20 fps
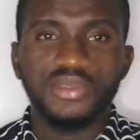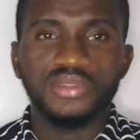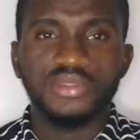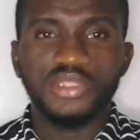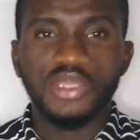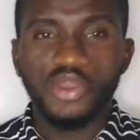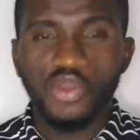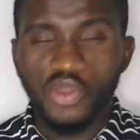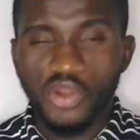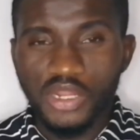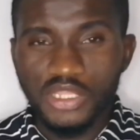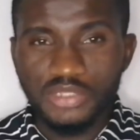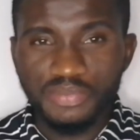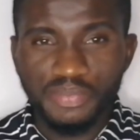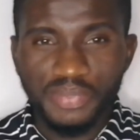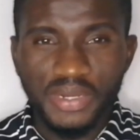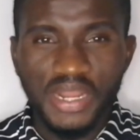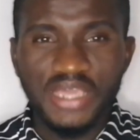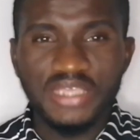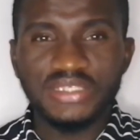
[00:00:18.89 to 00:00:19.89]
The current
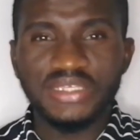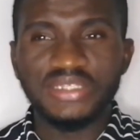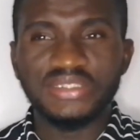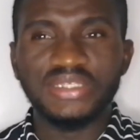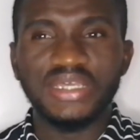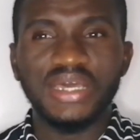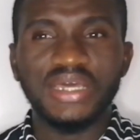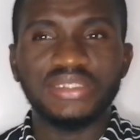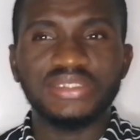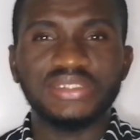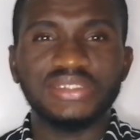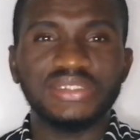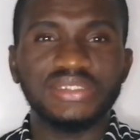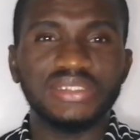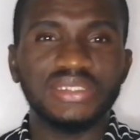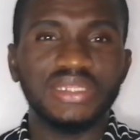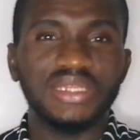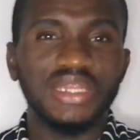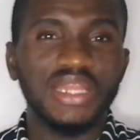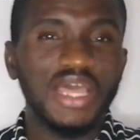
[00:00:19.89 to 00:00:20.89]
price as at
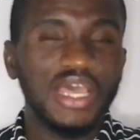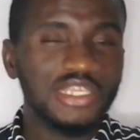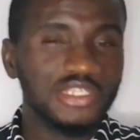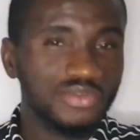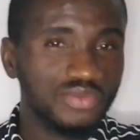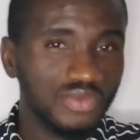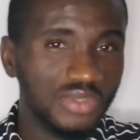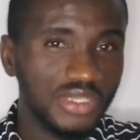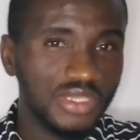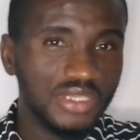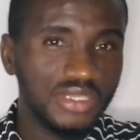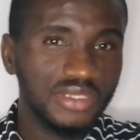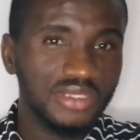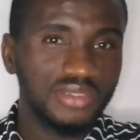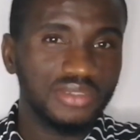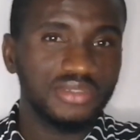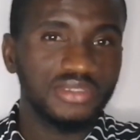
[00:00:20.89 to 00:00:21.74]
last week,